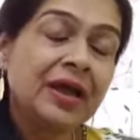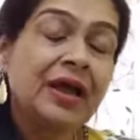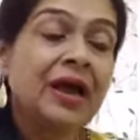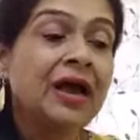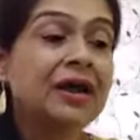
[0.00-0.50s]

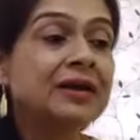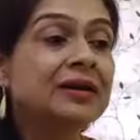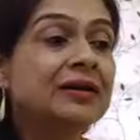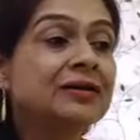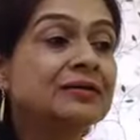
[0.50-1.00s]
And
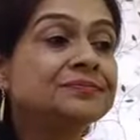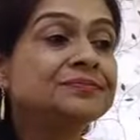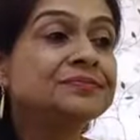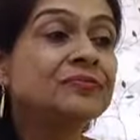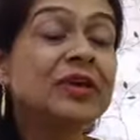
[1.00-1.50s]

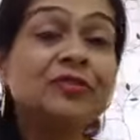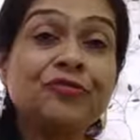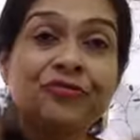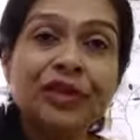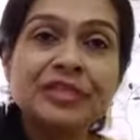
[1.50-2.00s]
when you're
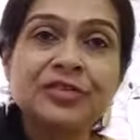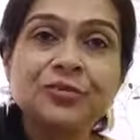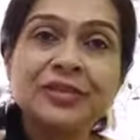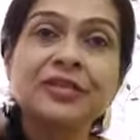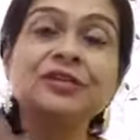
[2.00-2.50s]
faced
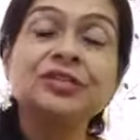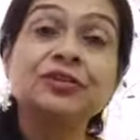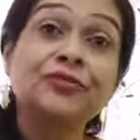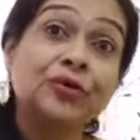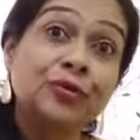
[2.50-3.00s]
with each other
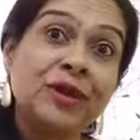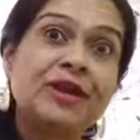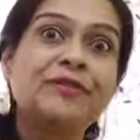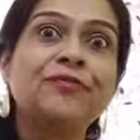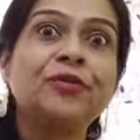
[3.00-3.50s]
for
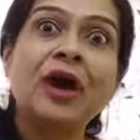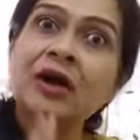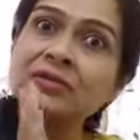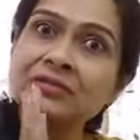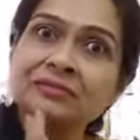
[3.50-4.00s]
24
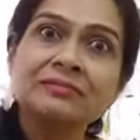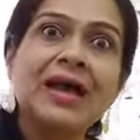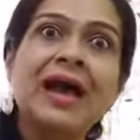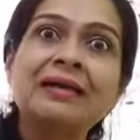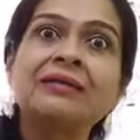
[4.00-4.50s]
hours
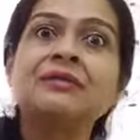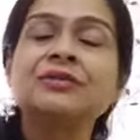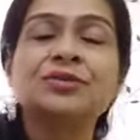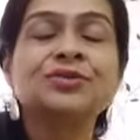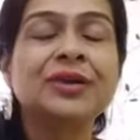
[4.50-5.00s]
at a
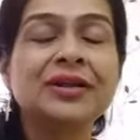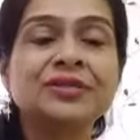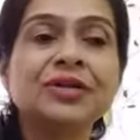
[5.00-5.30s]
stretch,